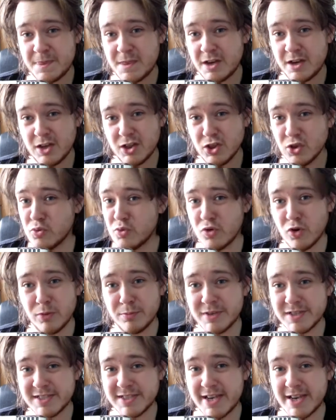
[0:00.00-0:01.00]
look up
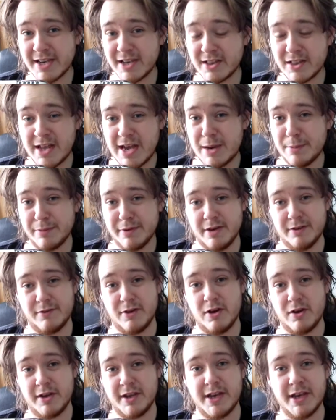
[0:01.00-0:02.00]
the Sega library of
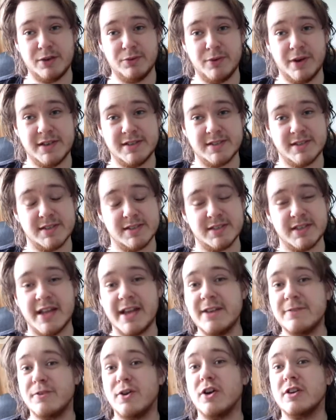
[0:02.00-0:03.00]
arcade racers.
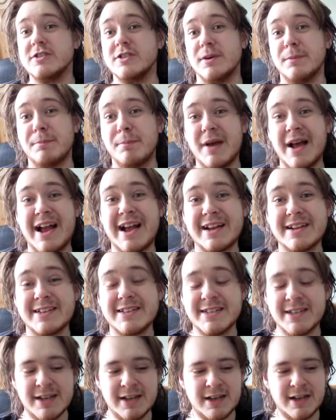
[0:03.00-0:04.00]
They've got your
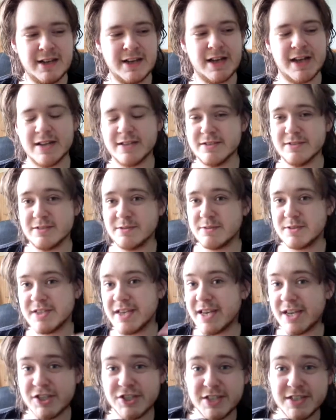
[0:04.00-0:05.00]
back. And
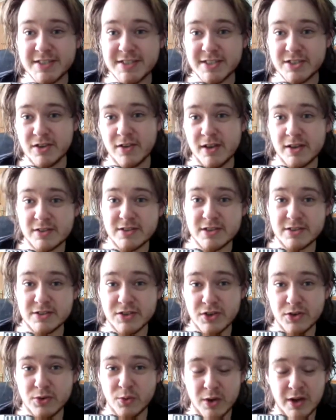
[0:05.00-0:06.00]
Sega GT
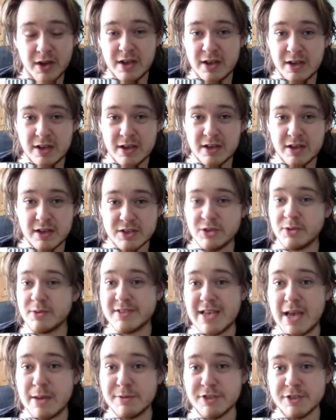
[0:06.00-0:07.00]
2002 is no
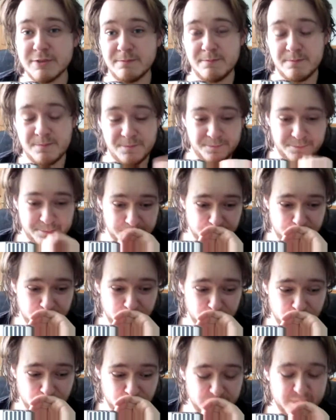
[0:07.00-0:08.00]
exception.
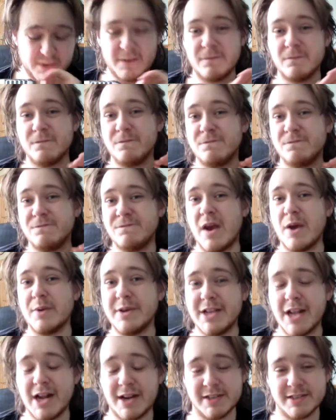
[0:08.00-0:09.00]
Very
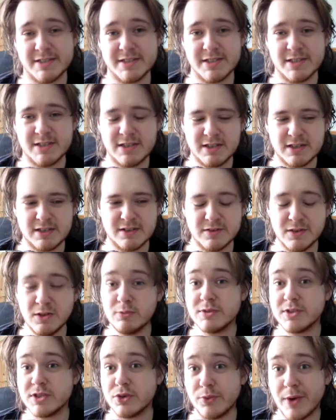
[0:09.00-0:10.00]
nice.
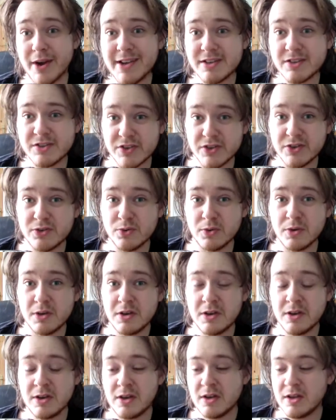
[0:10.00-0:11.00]
Looks great too.
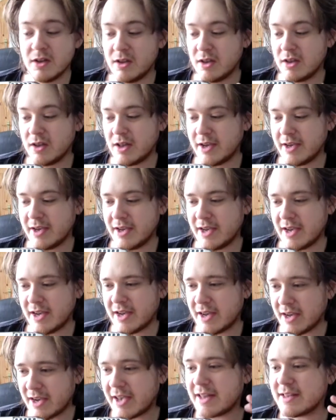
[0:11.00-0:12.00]
I
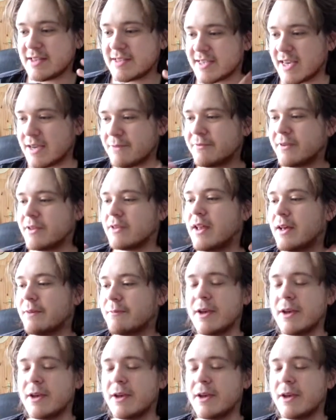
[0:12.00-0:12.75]
get the same feel like